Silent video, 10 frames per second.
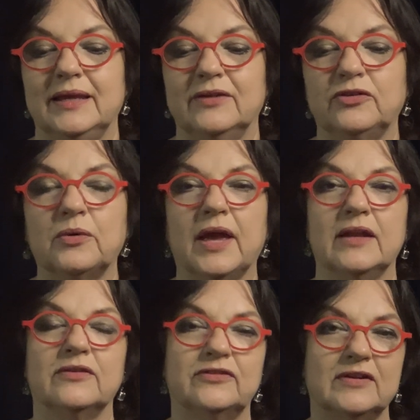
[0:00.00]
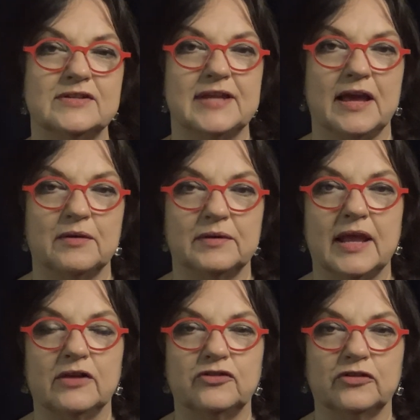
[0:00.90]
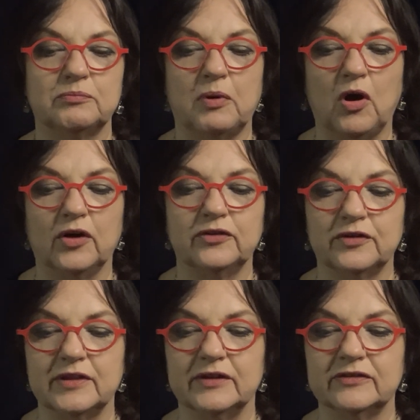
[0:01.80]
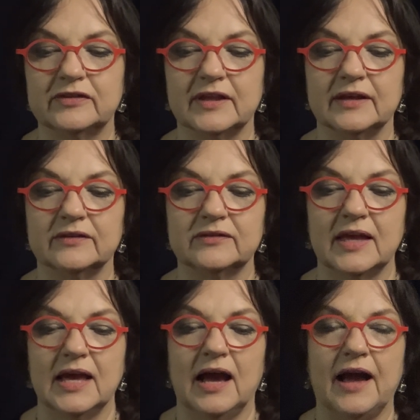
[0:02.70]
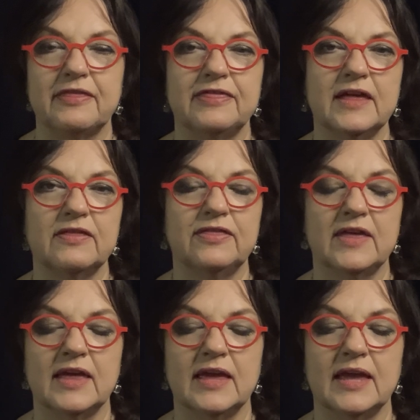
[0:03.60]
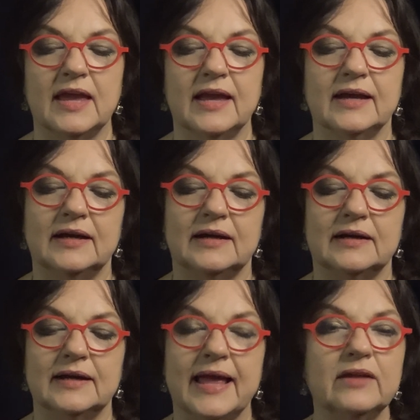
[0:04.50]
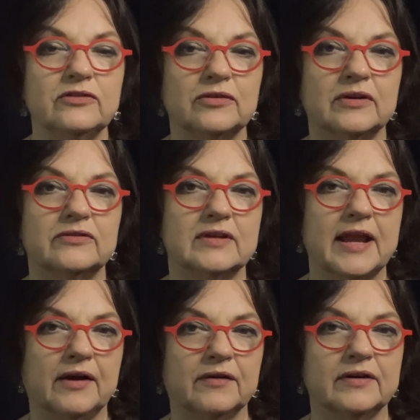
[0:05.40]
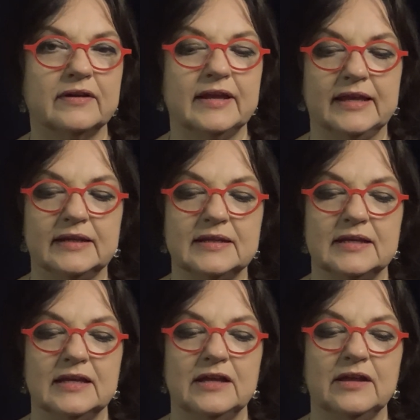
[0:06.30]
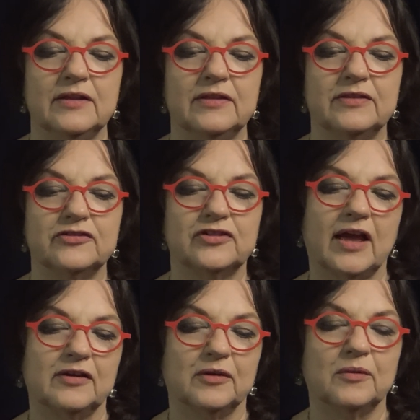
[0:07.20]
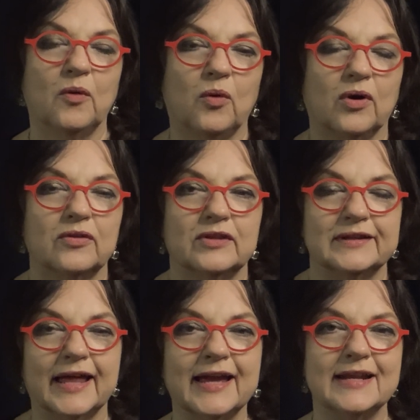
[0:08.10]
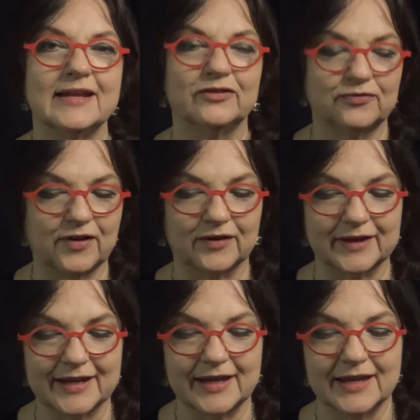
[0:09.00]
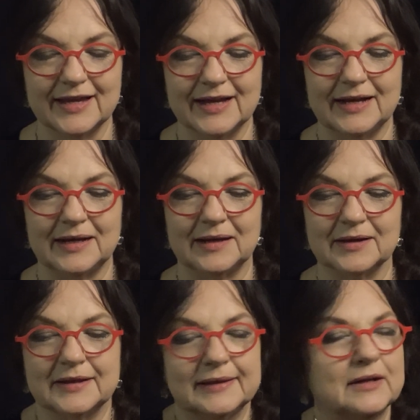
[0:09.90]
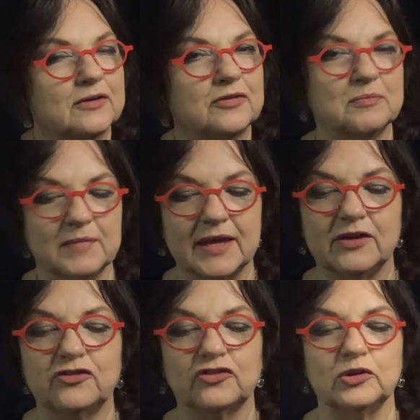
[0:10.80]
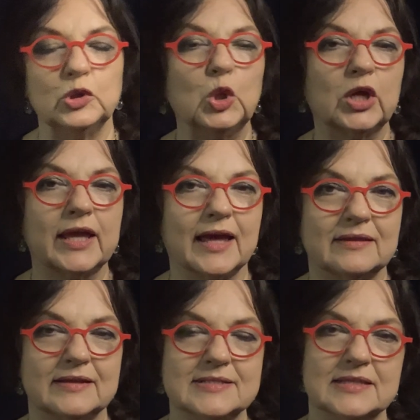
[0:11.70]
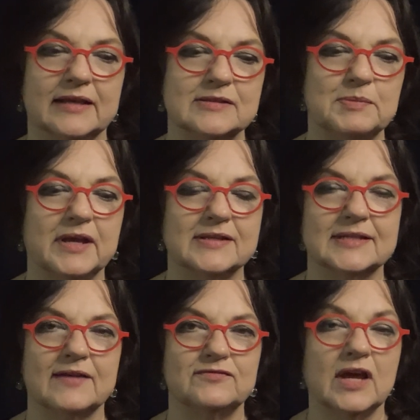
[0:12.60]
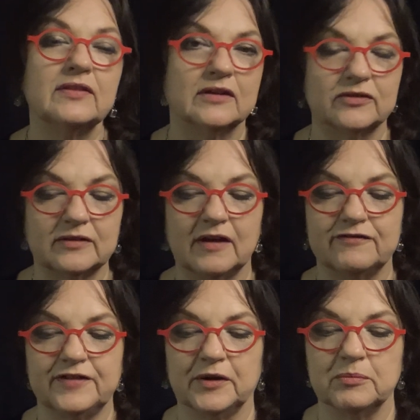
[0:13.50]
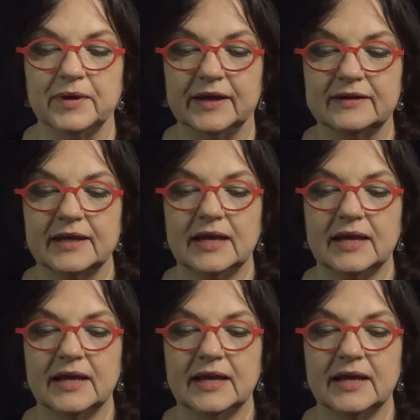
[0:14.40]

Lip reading: It's okay to sit down and just ponder these things. I think the answer is inherent in the shadow, or the light is fairly clear to me just looking at these things, because I've done this a fair bit.